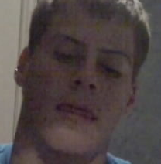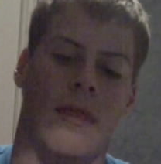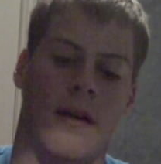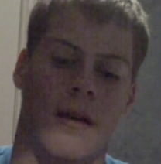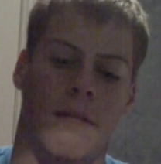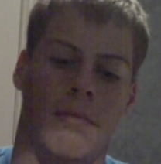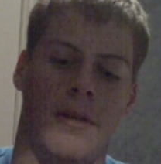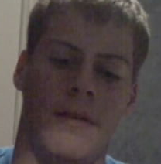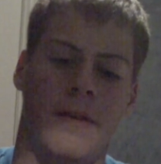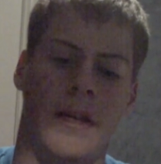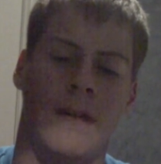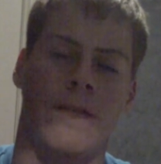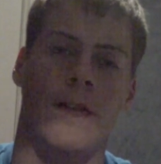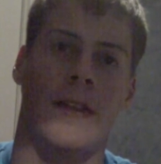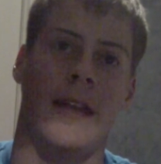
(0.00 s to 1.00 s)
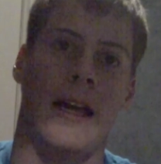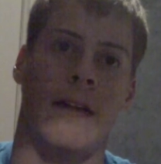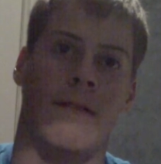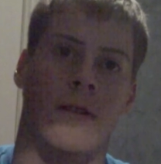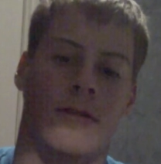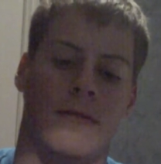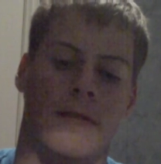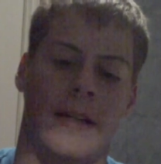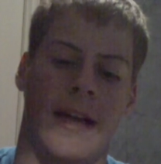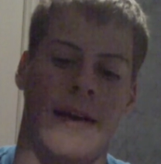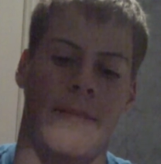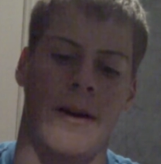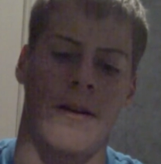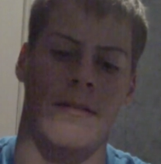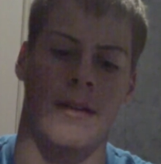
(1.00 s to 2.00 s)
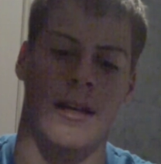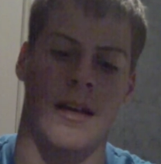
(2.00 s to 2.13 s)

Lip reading: The Oblivion 5th anniversary came out.